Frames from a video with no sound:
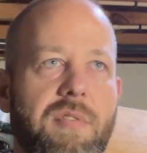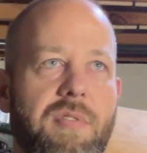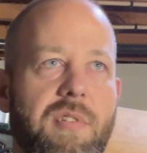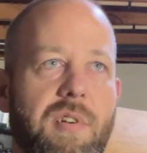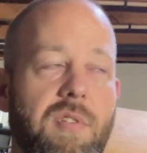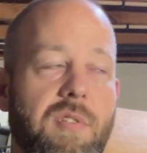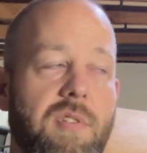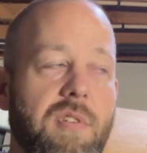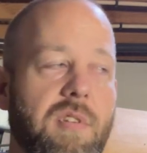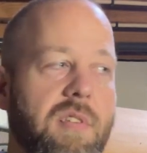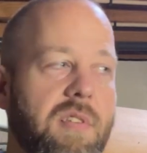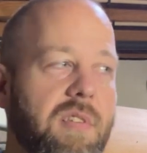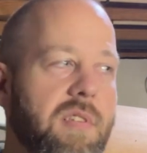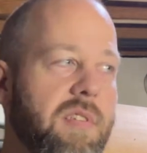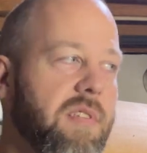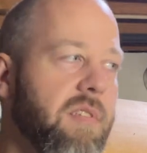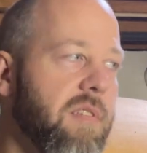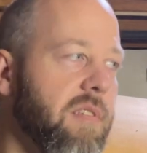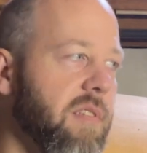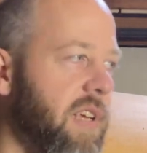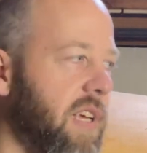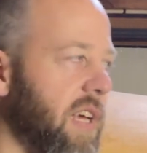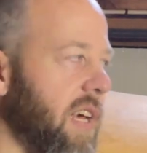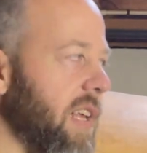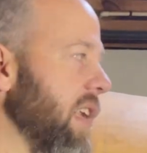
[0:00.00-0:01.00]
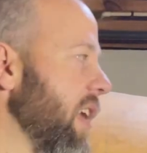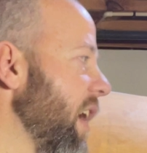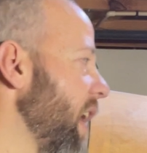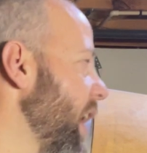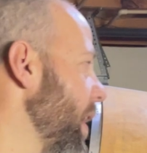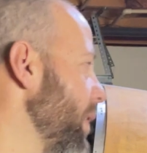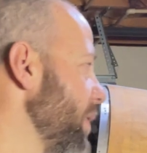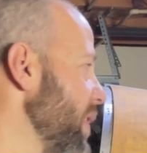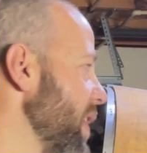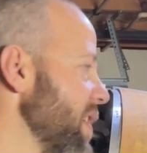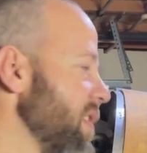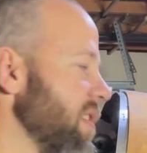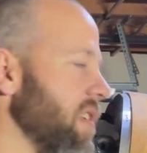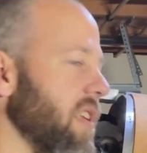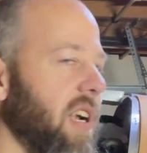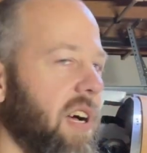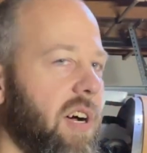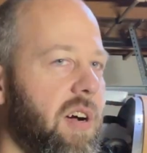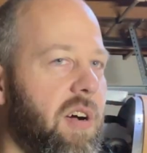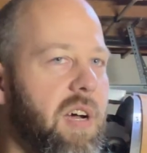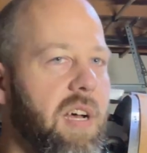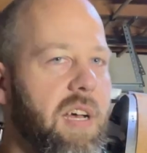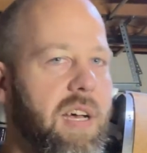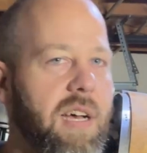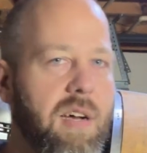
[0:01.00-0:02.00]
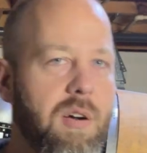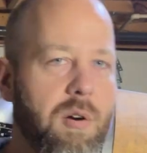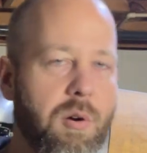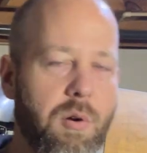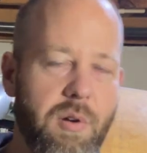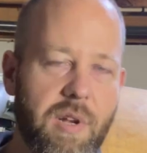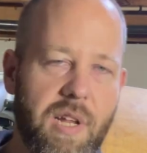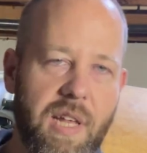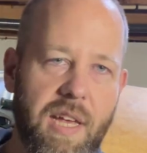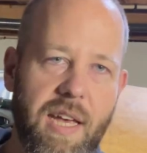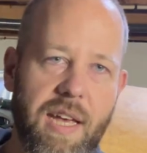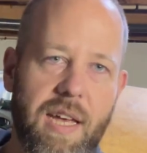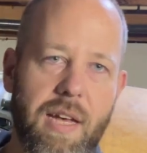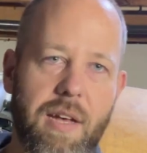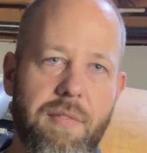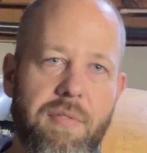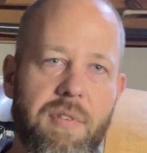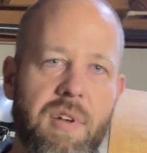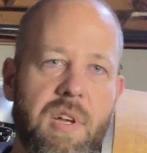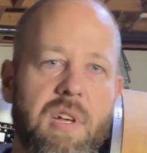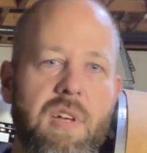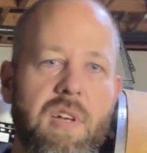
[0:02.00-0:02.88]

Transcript: because it's kind of obvious that I already have